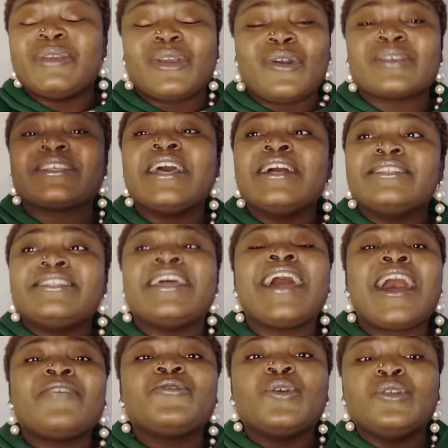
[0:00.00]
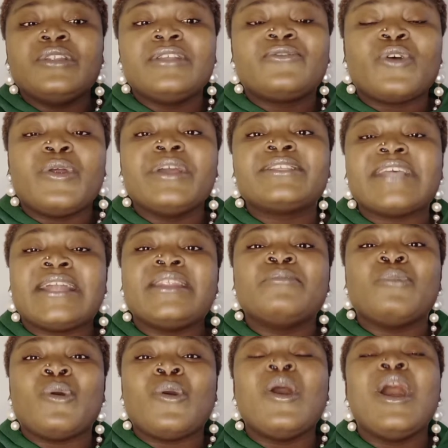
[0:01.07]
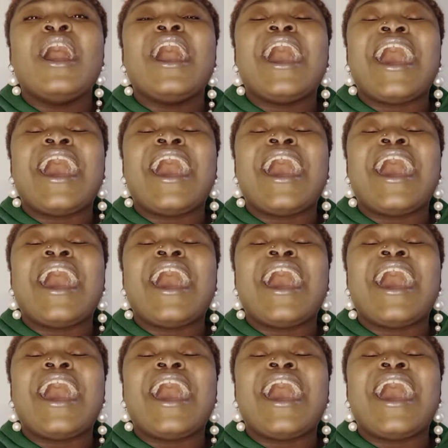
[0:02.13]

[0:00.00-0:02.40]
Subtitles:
because they have no need for it anymore